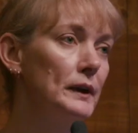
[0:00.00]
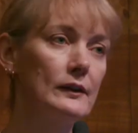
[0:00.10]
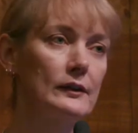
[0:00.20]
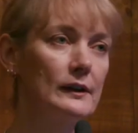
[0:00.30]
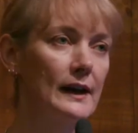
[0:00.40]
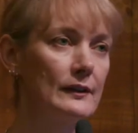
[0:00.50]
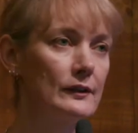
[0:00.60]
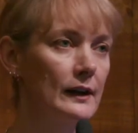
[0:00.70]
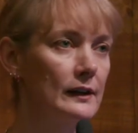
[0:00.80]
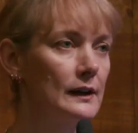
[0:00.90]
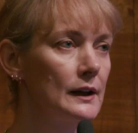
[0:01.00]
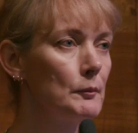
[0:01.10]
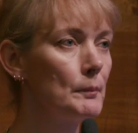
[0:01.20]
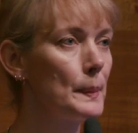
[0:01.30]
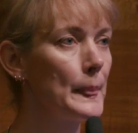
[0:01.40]
being sarcastic,
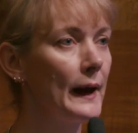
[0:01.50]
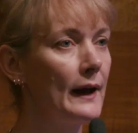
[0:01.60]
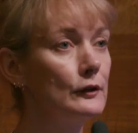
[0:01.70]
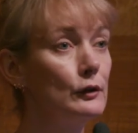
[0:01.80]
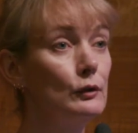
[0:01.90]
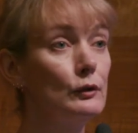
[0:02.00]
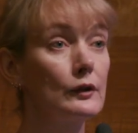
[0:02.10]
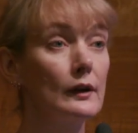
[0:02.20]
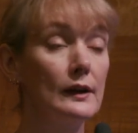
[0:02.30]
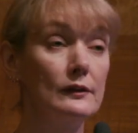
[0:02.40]
and whose